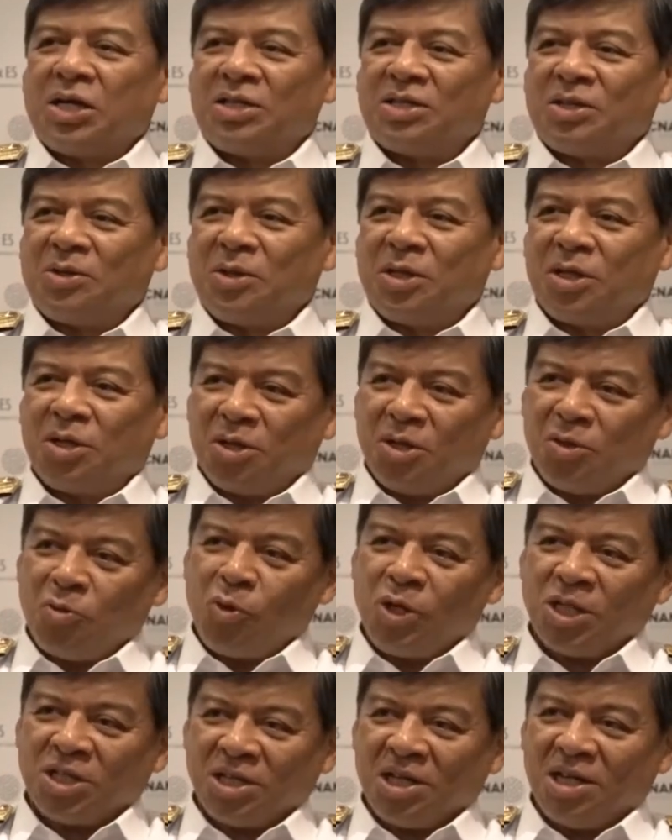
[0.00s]
I mean, which one
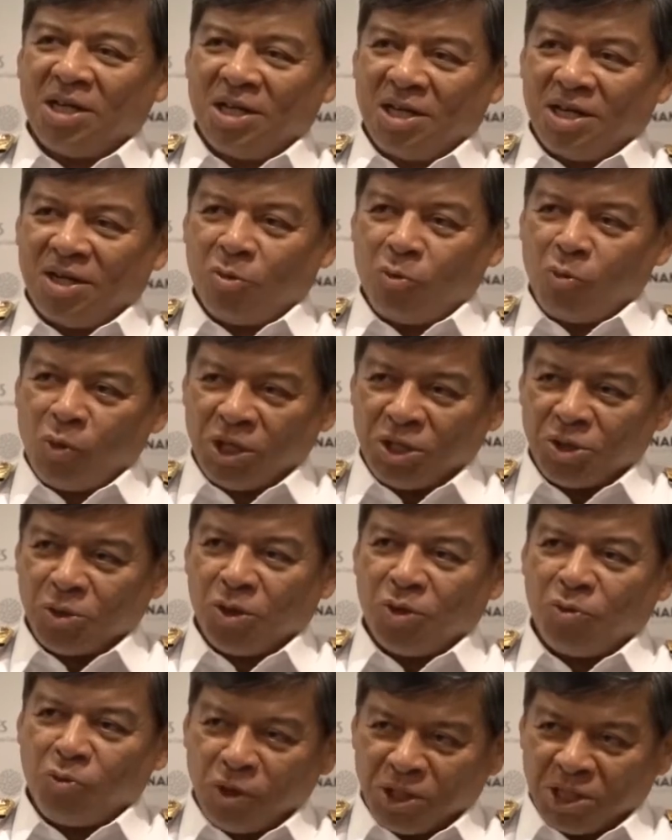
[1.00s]
is your priority?
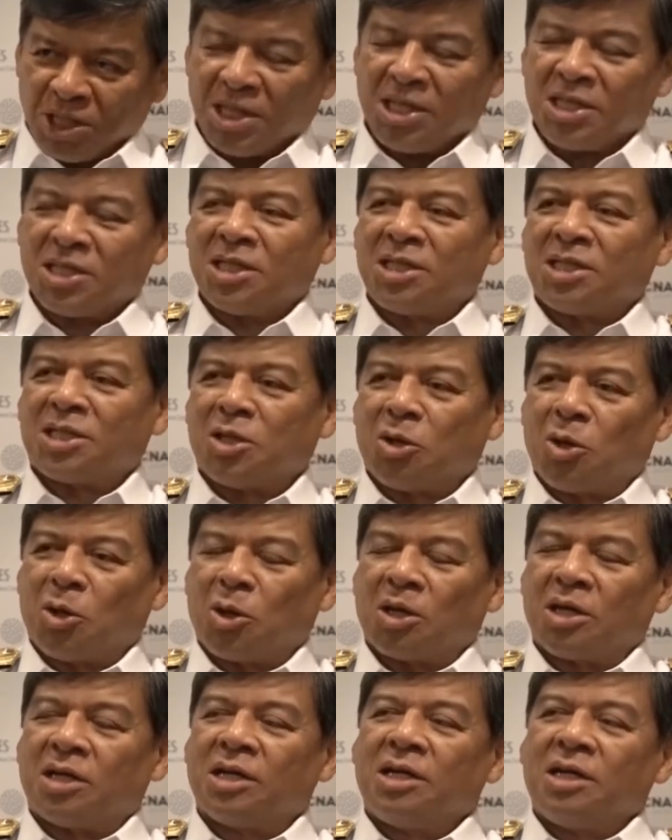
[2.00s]
The wish list is
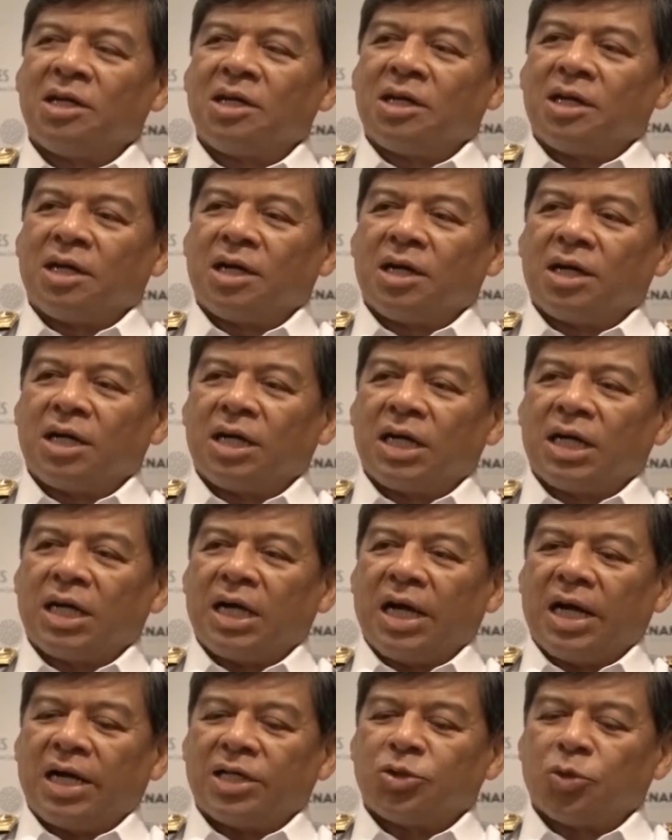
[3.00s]
long.
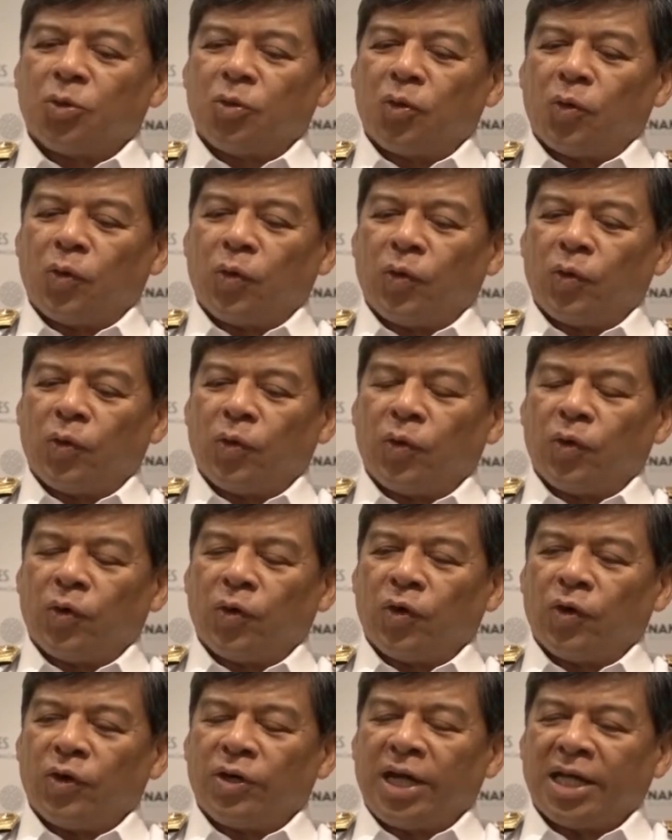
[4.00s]
So
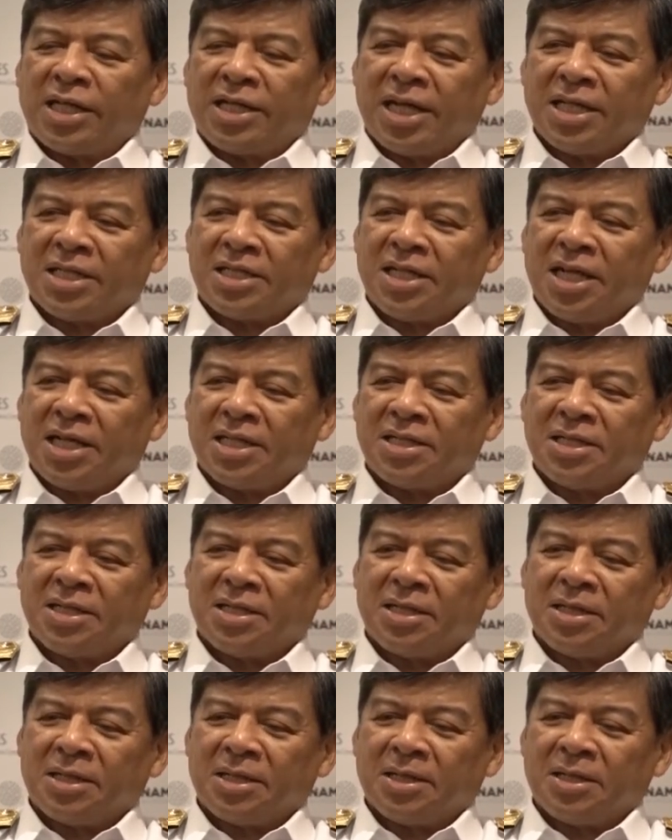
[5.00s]
that's
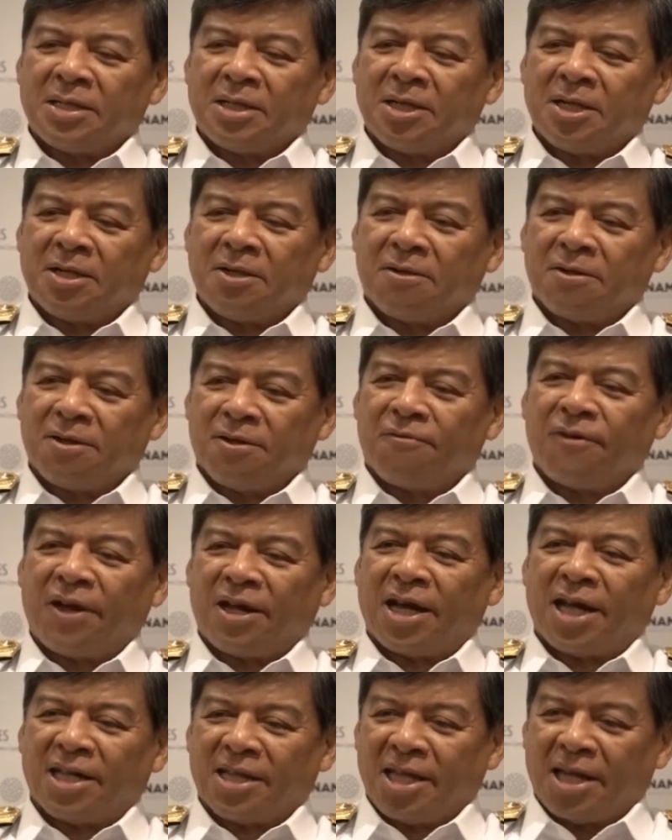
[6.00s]
the
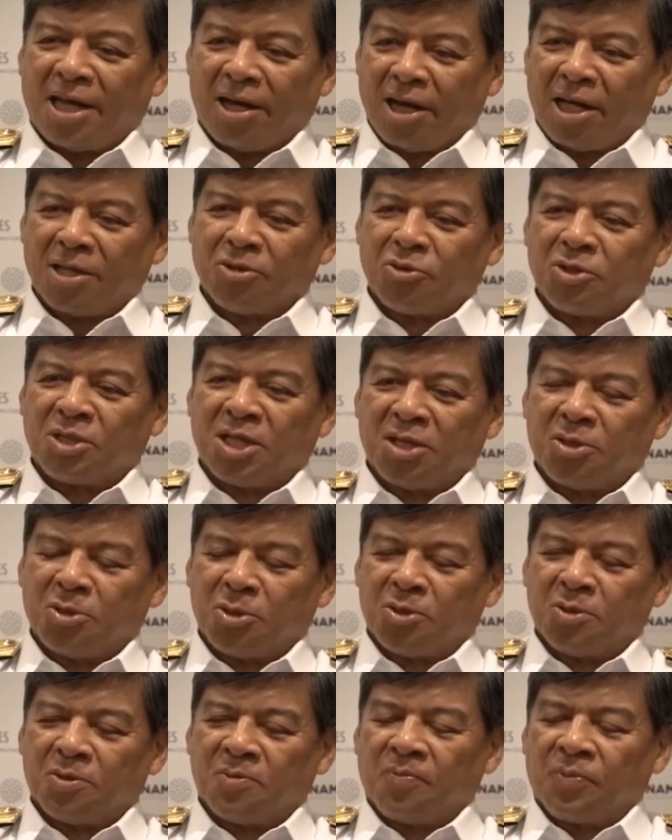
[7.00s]
fact I think I'd like to state to
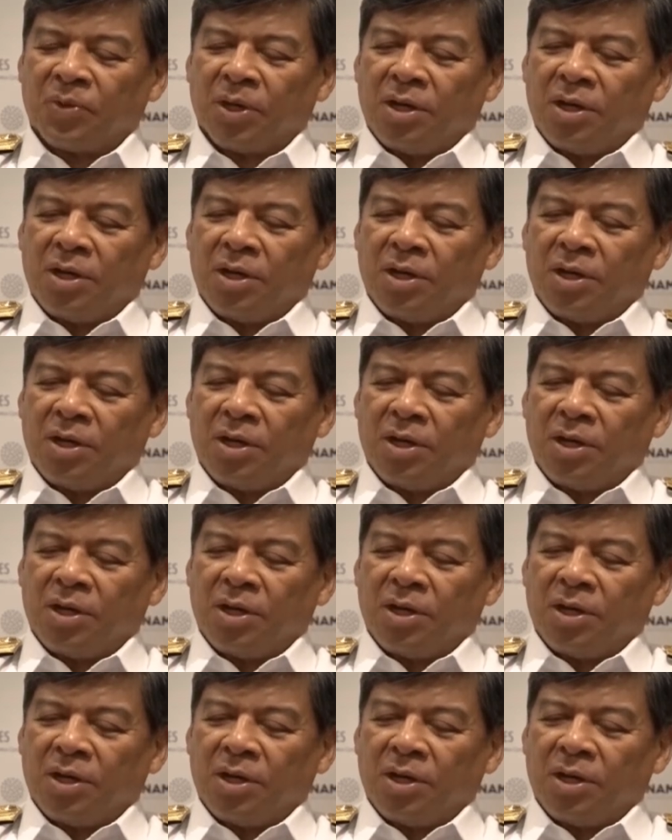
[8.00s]
you.